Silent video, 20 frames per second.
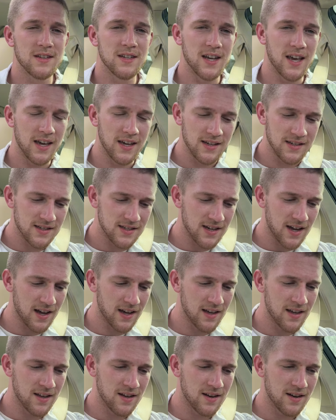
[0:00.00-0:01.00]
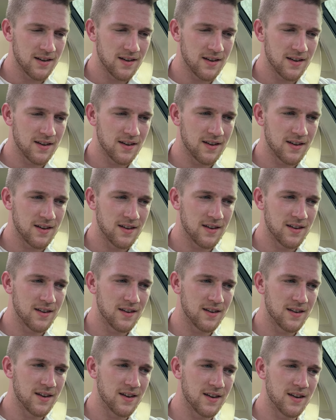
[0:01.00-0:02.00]
take a second,
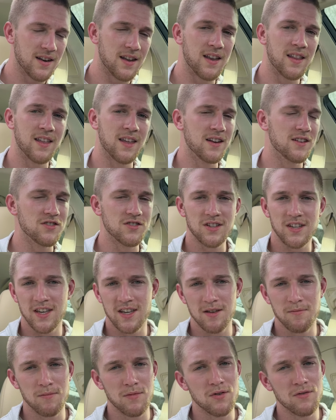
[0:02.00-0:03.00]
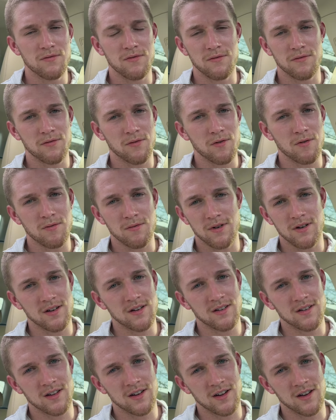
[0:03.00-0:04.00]
and then just keep moving forward,
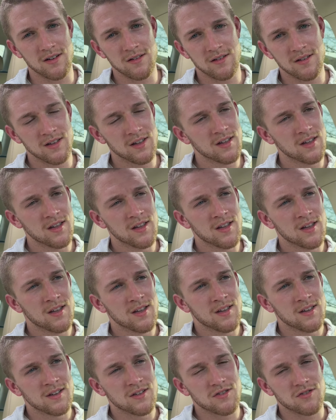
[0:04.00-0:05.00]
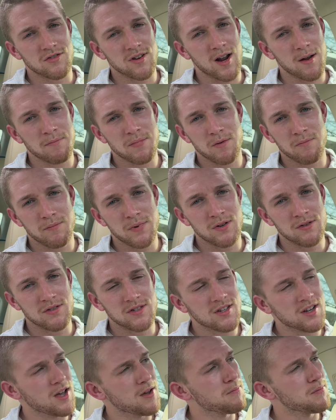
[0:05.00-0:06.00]
you know? Strap your
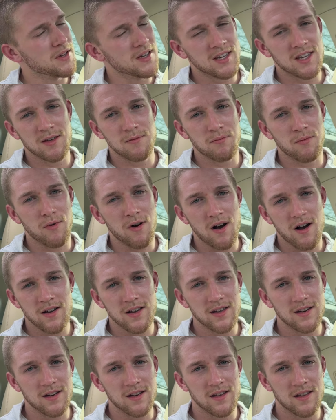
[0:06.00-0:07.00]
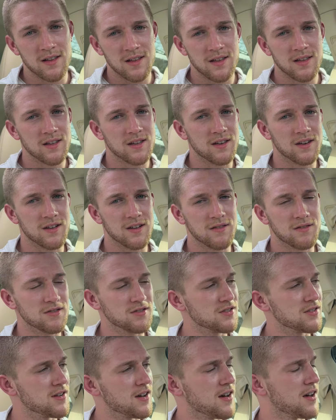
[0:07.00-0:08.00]
boots up and keep walking, you know?
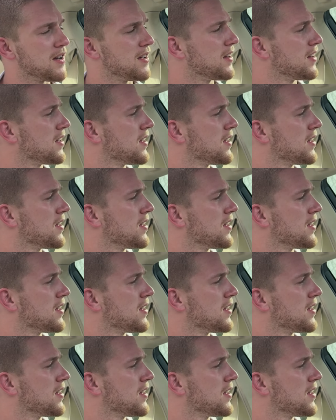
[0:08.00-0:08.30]
There's not